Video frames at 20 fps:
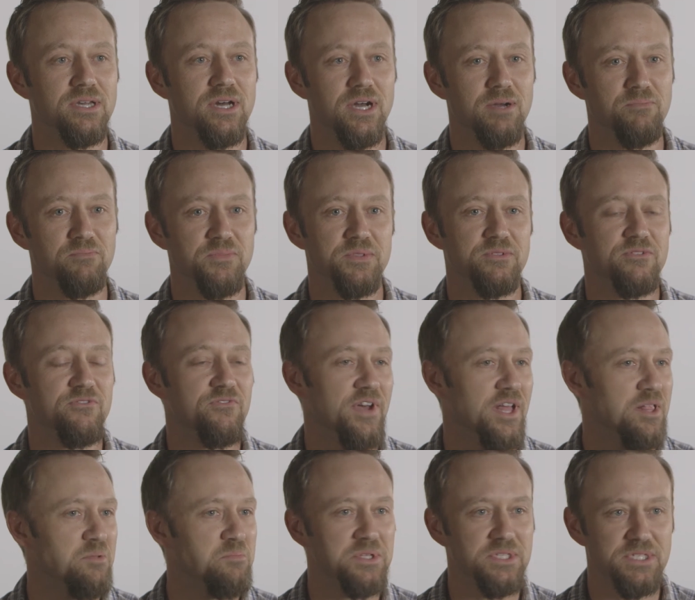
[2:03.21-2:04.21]
Um,
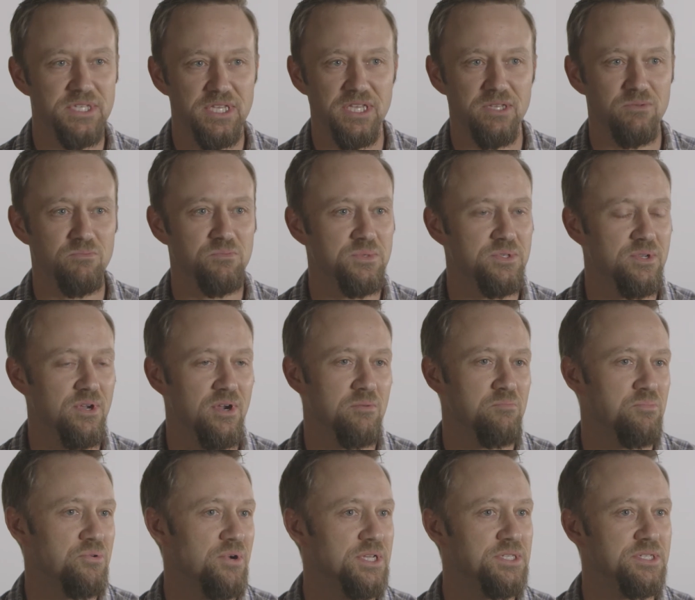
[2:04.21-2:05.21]
development teams are
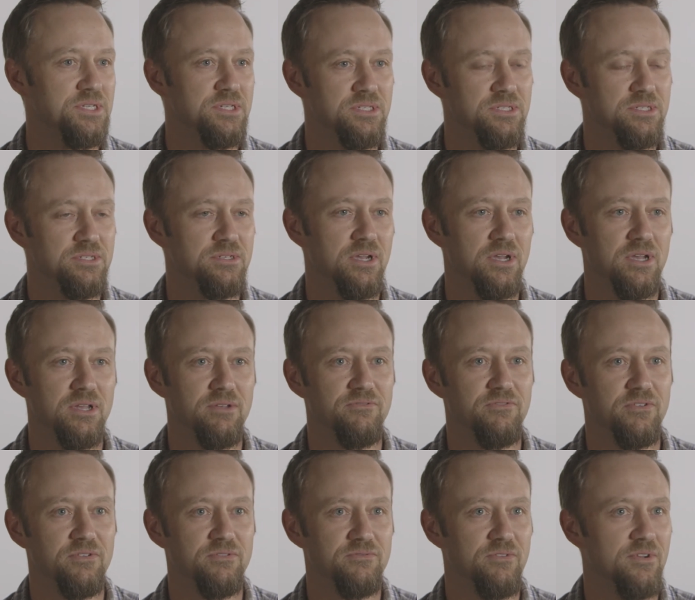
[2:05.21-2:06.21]
present, uh,
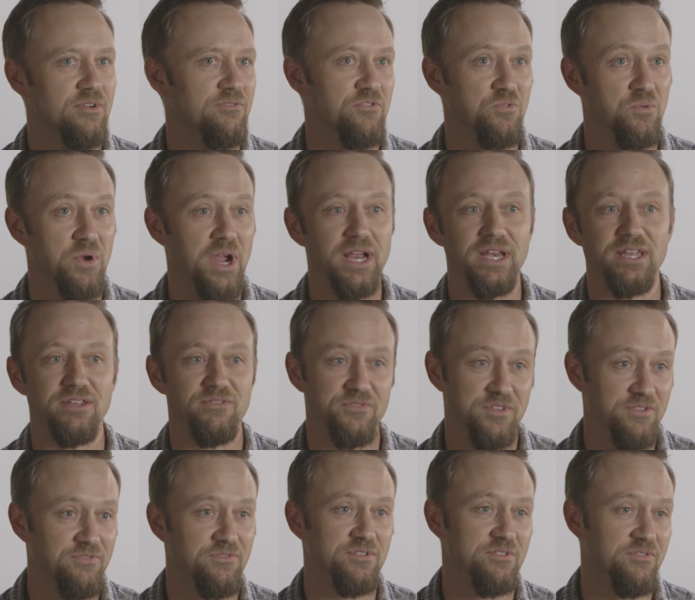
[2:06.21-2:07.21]
a variety of
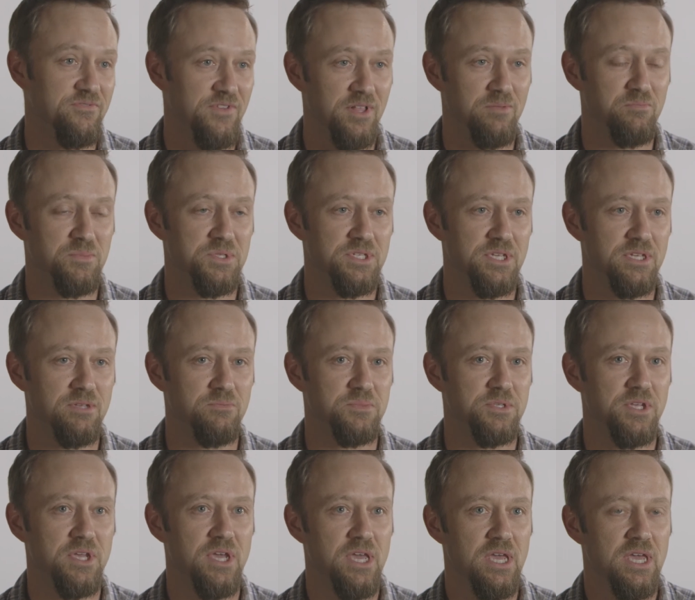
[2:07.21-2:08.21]
different development
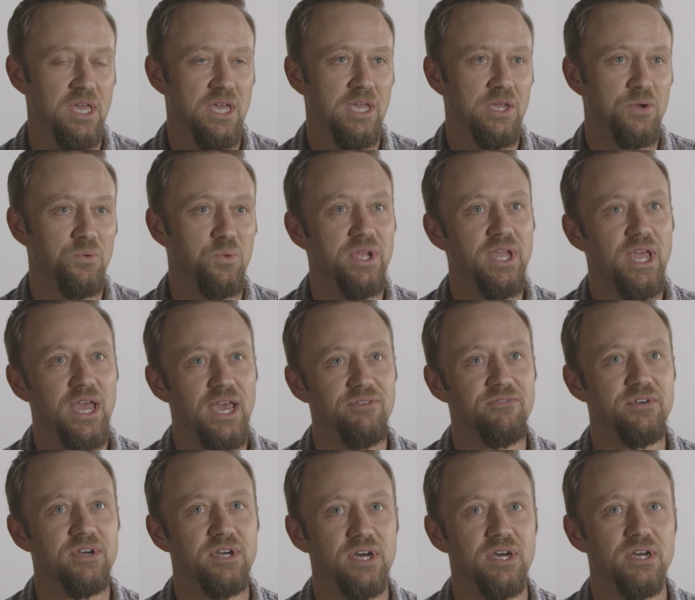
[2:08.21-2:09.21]
teams. We have
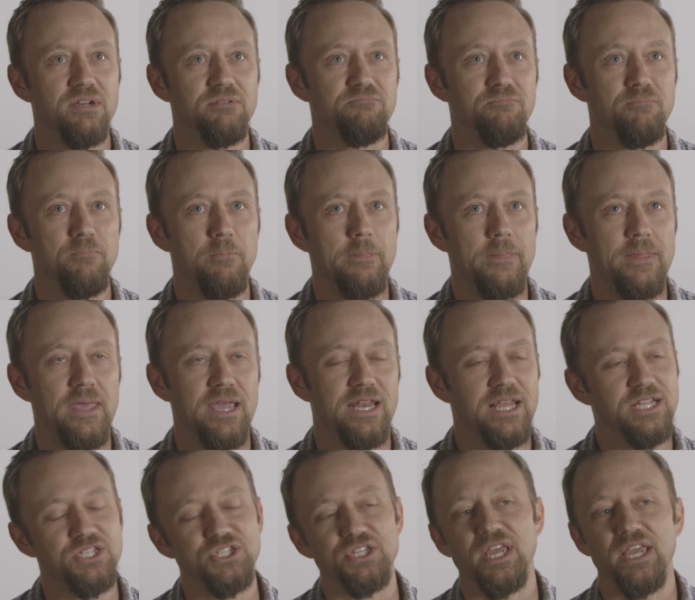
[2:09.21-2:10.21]
a, a, an
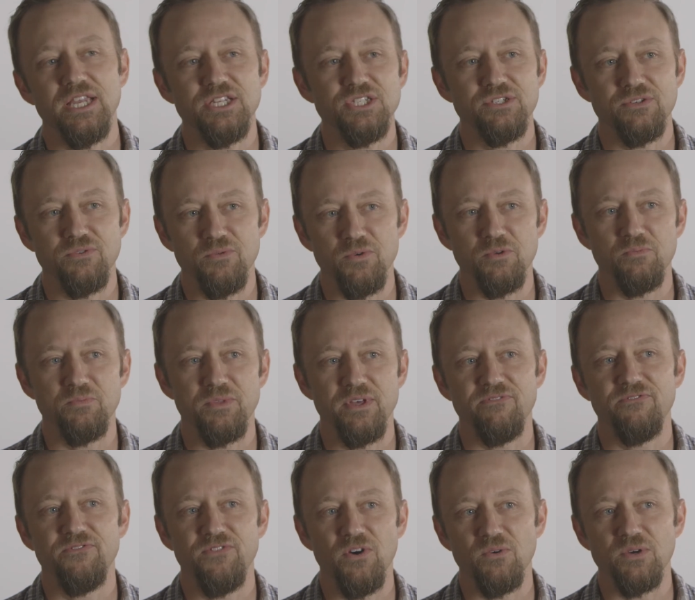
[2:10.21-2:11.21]
education group that
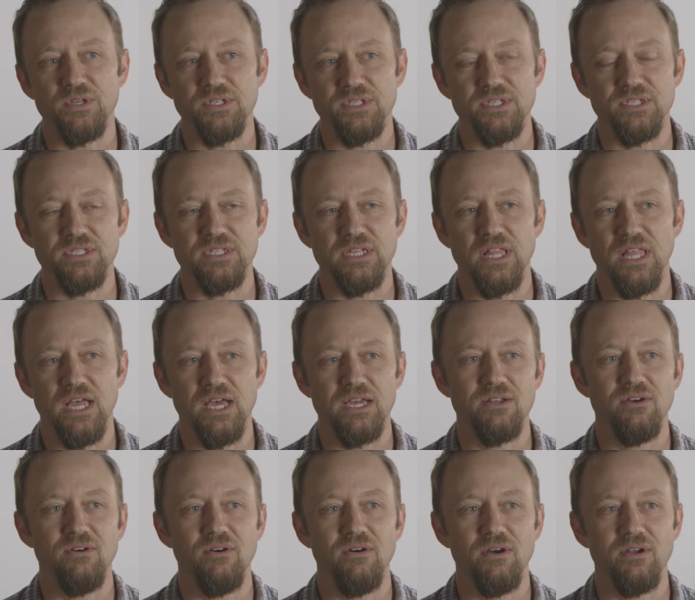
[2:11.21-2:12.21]
focuses a
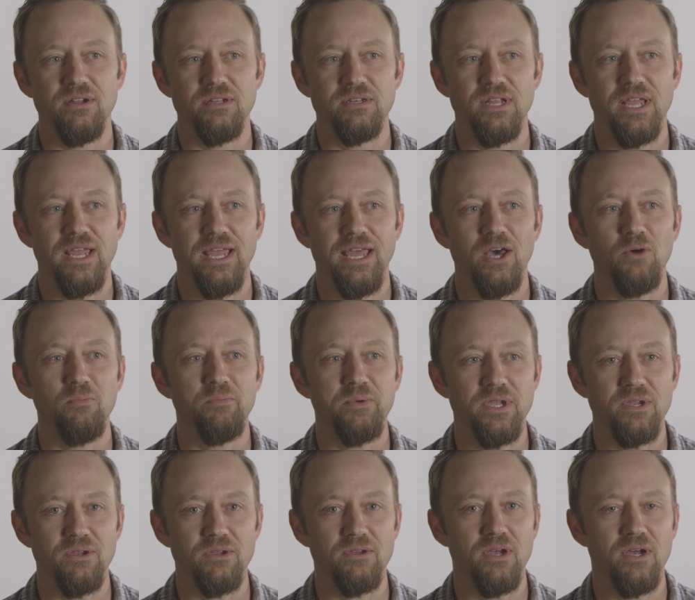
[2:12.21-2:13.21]
lot on
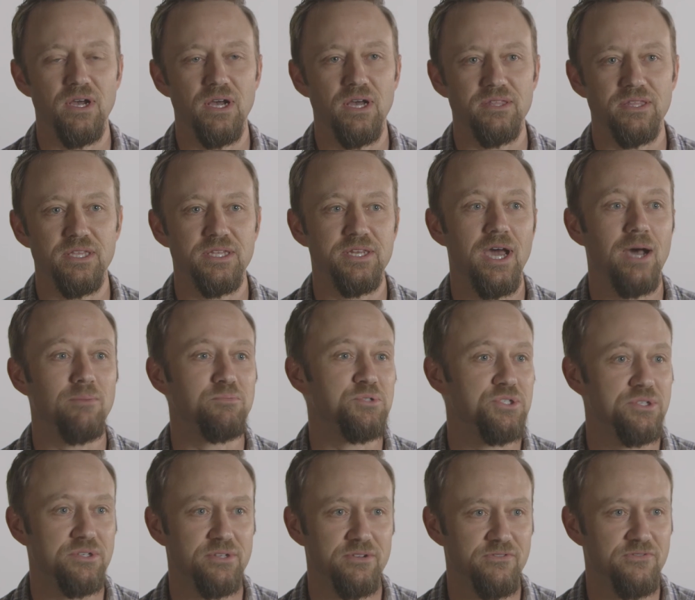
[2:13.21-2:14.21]
helping uh, the
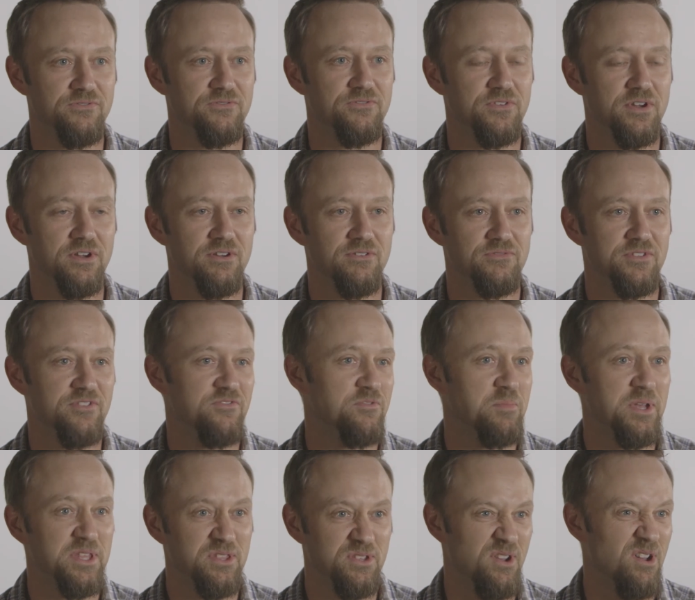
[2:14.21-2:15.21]
adoption of, of
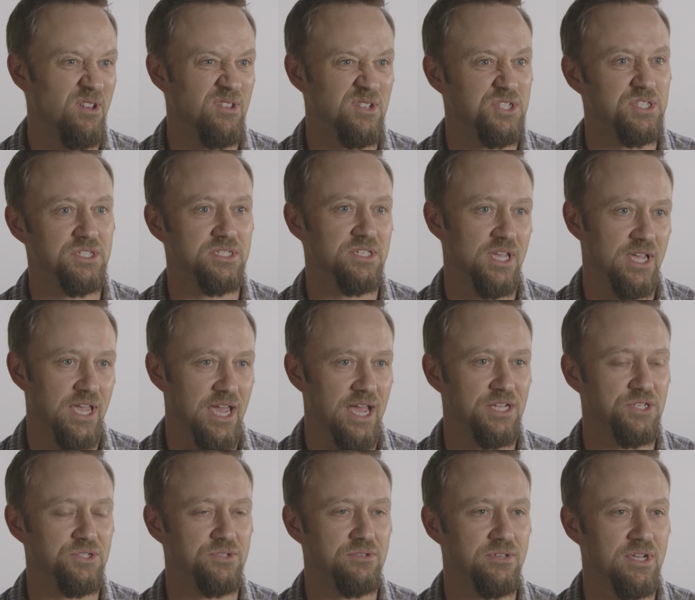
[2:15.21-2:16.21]
different methodologies like
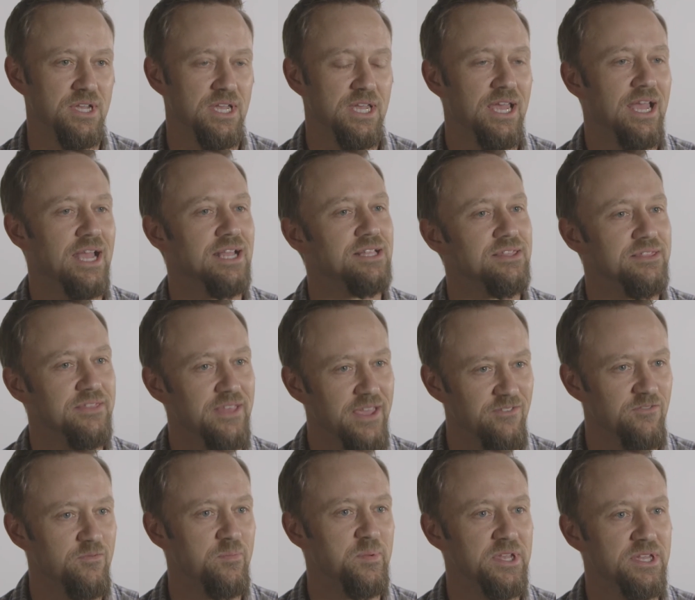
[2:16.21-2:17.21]
Agile, and
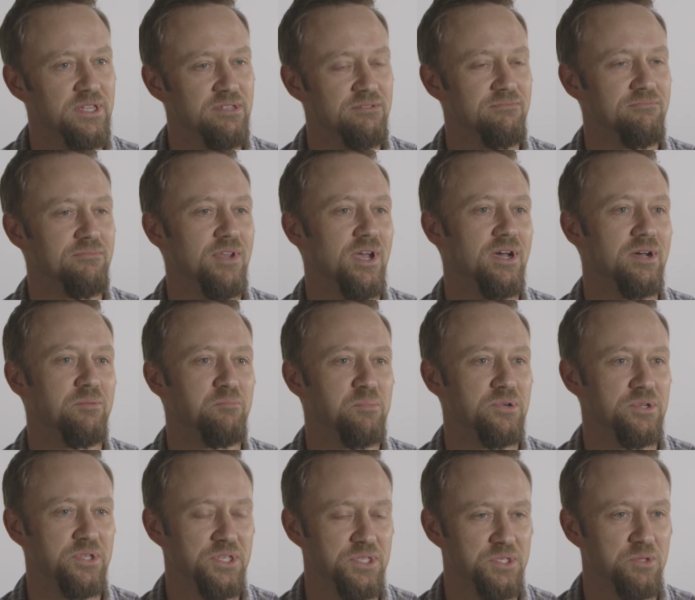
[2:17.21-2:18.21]
they've been uh,
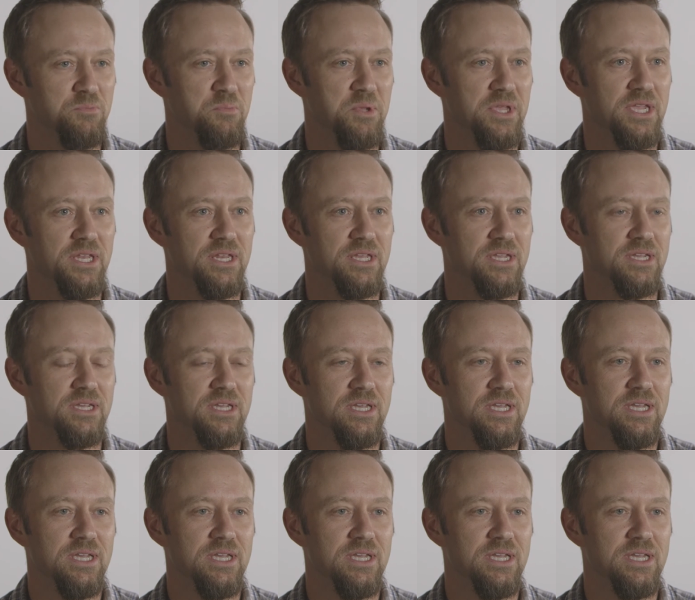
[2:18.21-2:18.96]
participating.